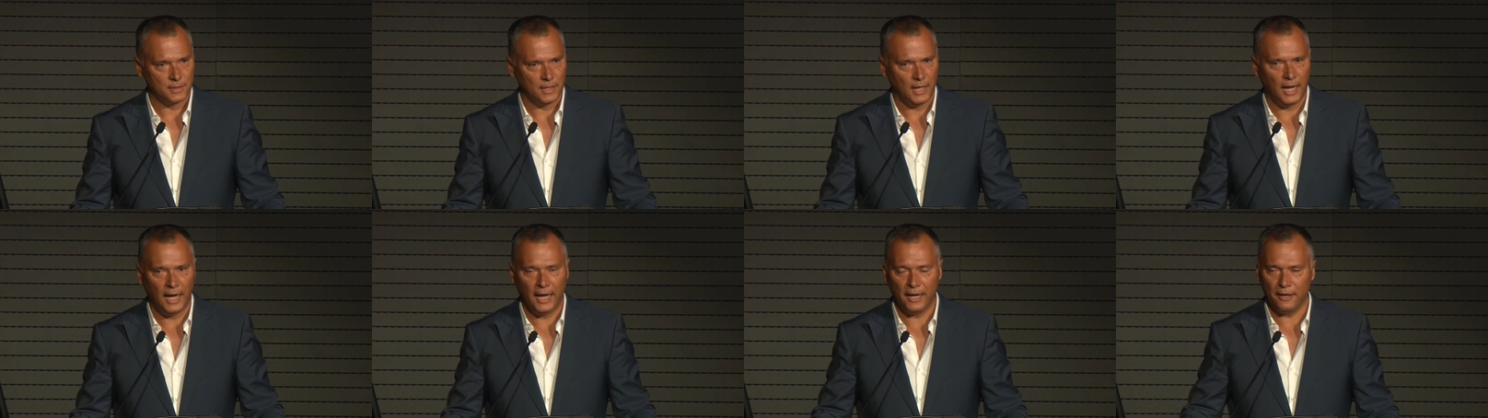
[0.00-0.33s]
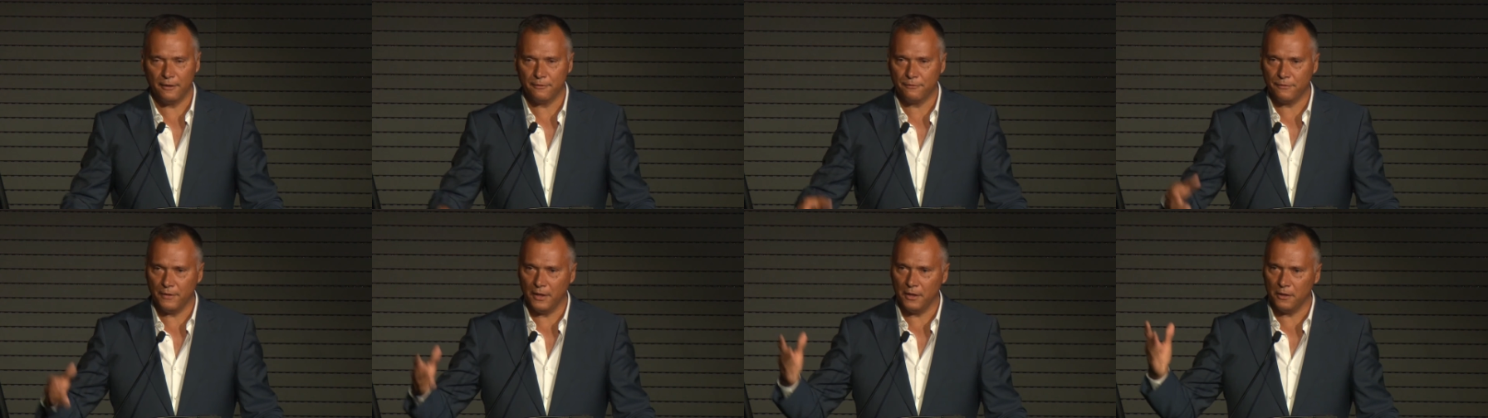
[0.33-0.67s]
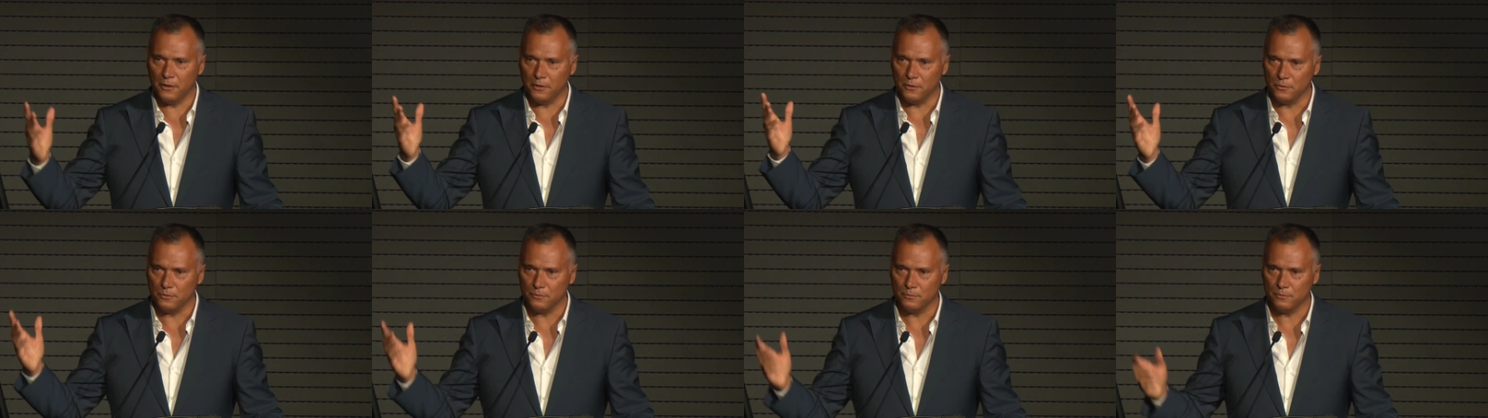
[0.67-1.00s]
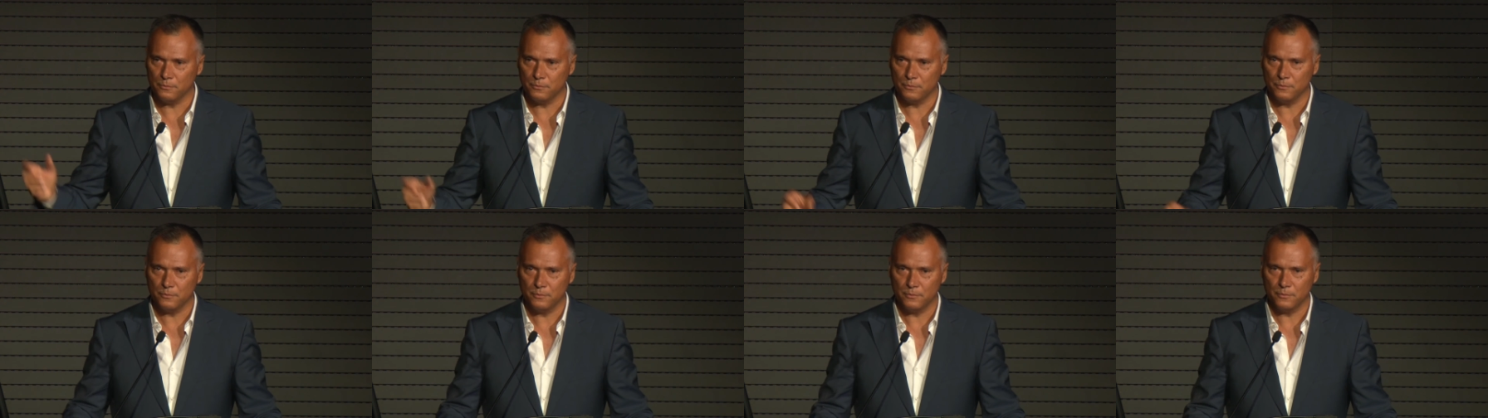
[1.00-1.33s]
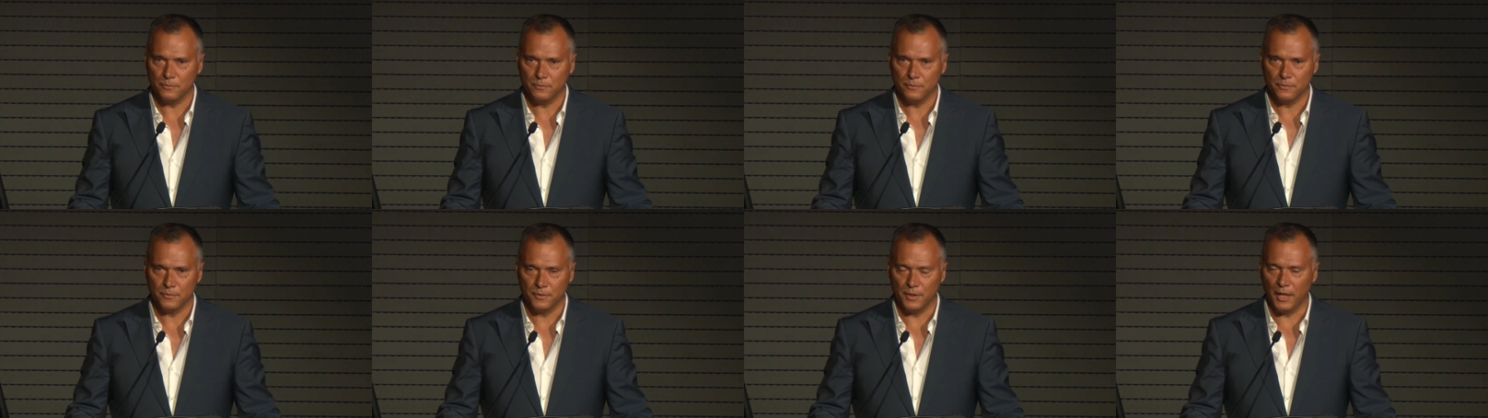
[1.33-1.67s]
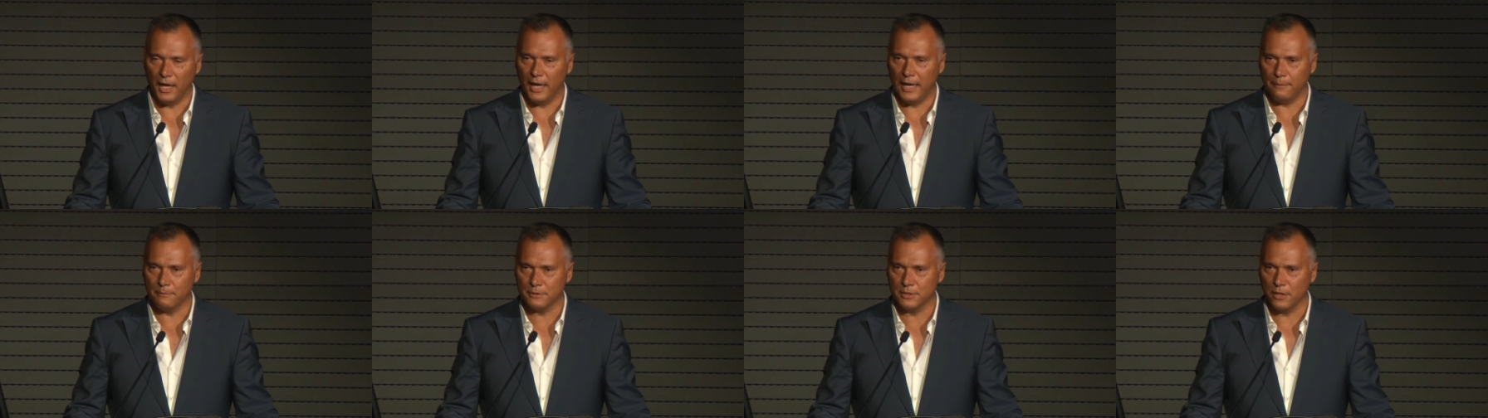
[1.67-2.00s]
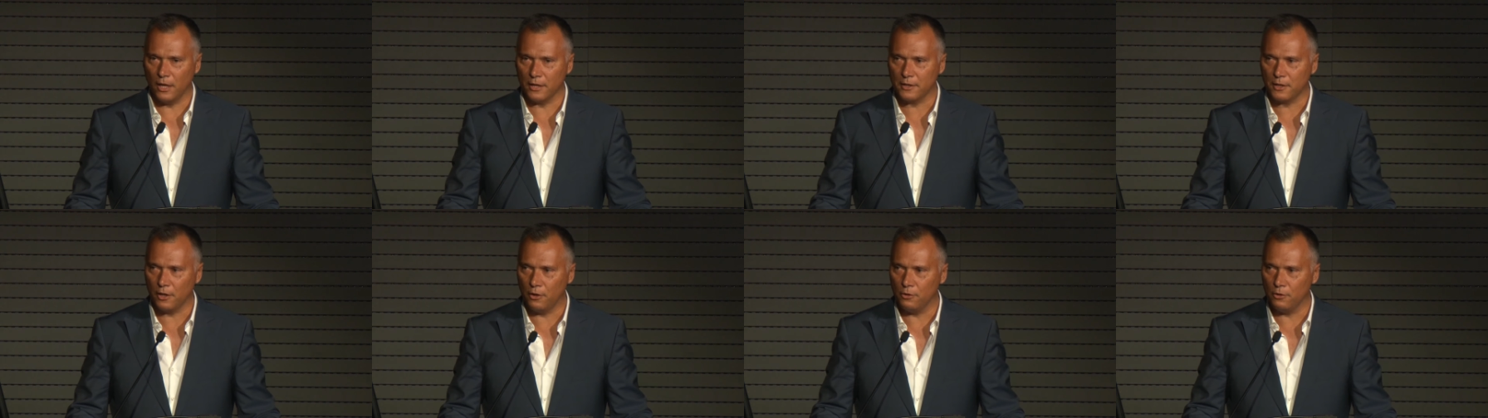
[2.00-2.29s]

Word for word: AFL, names like